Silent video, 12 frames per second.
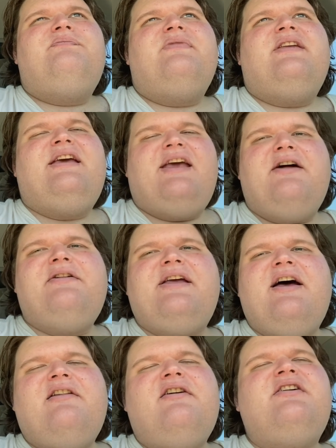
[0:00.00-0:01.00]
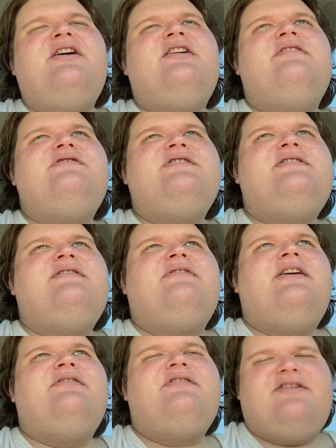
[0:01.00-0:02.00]
theater. He held out long enough just to
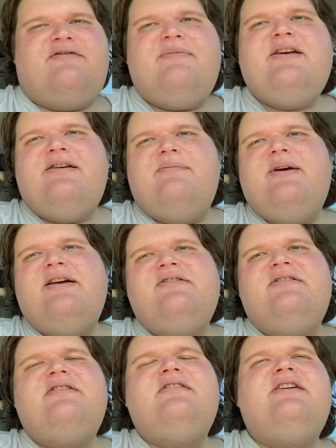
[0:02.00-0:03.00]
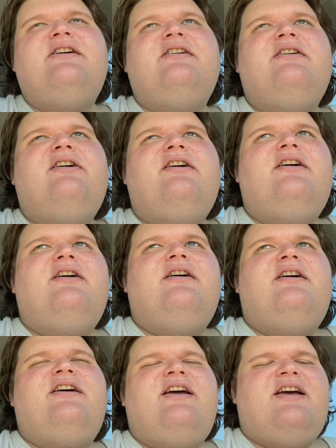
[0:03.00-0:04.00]
get rid of me, basically,
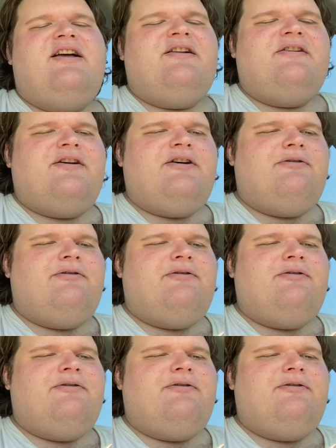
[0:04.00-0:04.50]
and